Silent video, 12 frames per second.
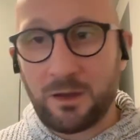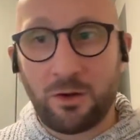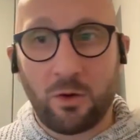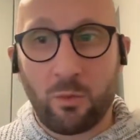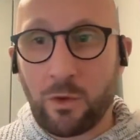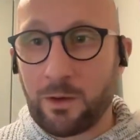you
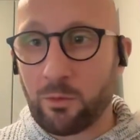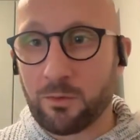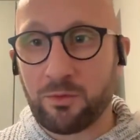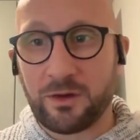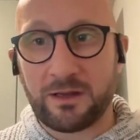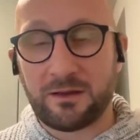know what we're
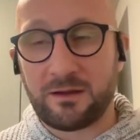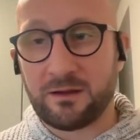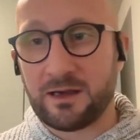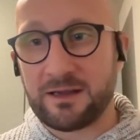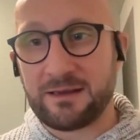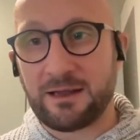putting in the
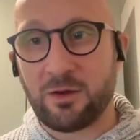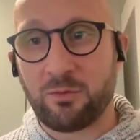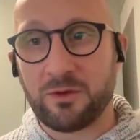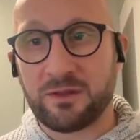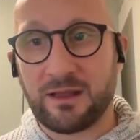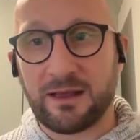diet to help
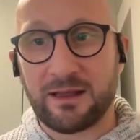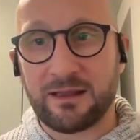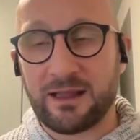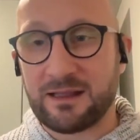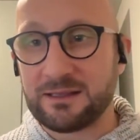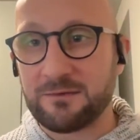with that
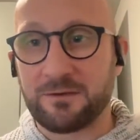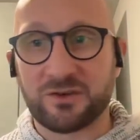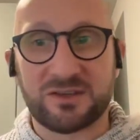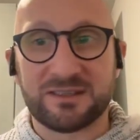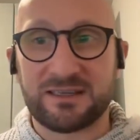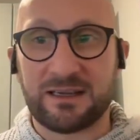that
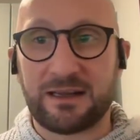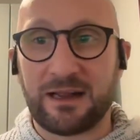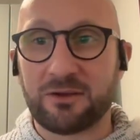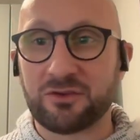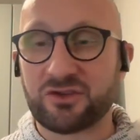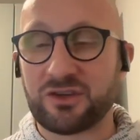deficiency in
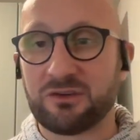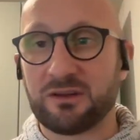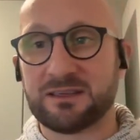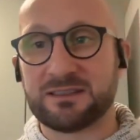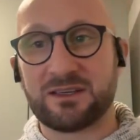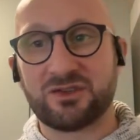energy
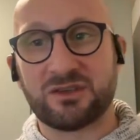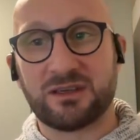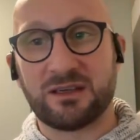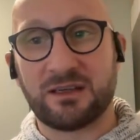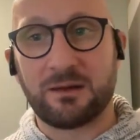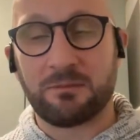
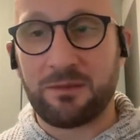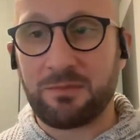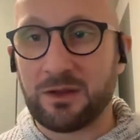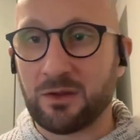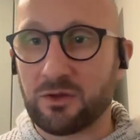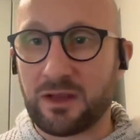utilization. It might
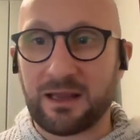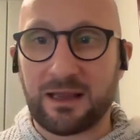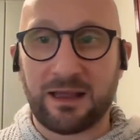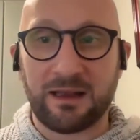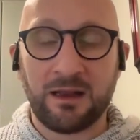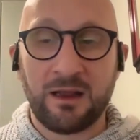be looking
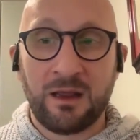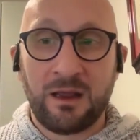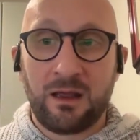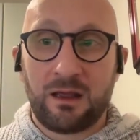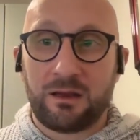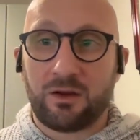at
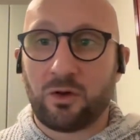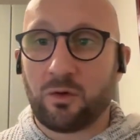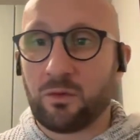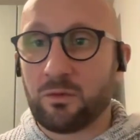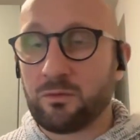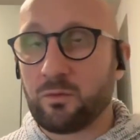you
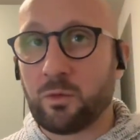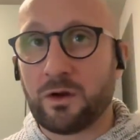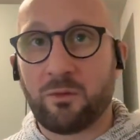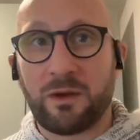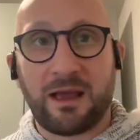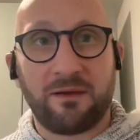know what
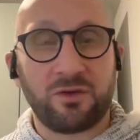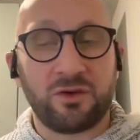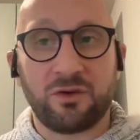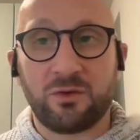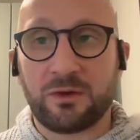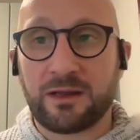do we have to
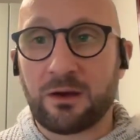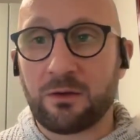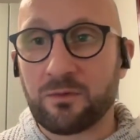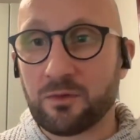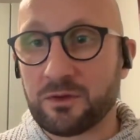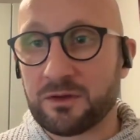do to
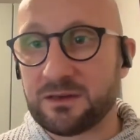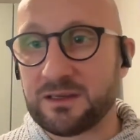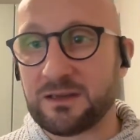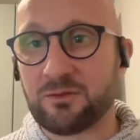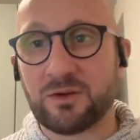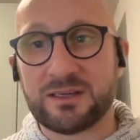account for the
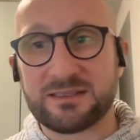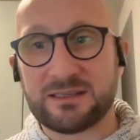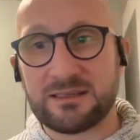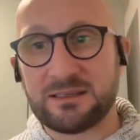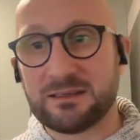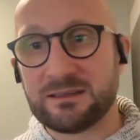decrease
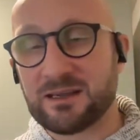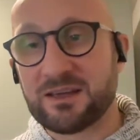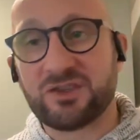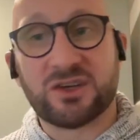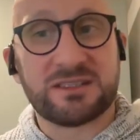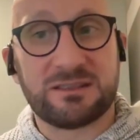in
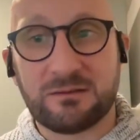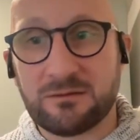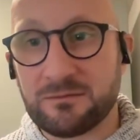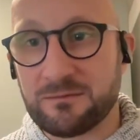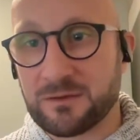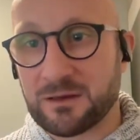
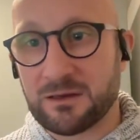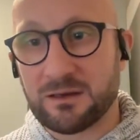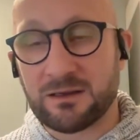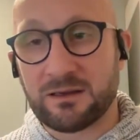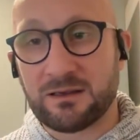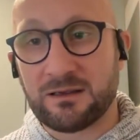digestive
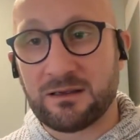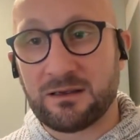uh,